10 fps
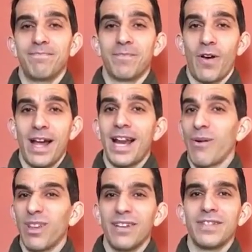All right, I
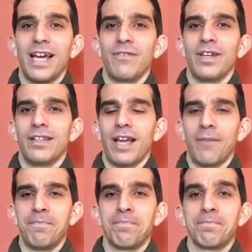would love to have you in
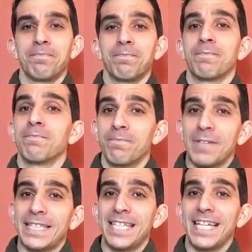there.
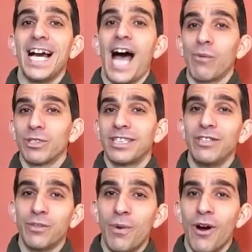That's it. I will see
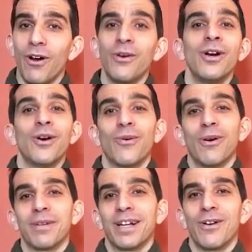you tomorrow, where
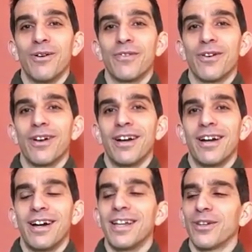I'm going to go over
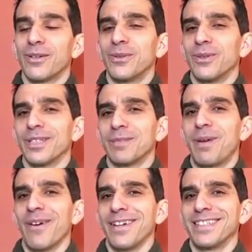another cool
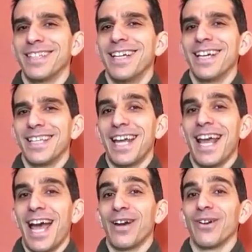experience that I
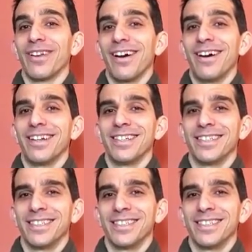had early on.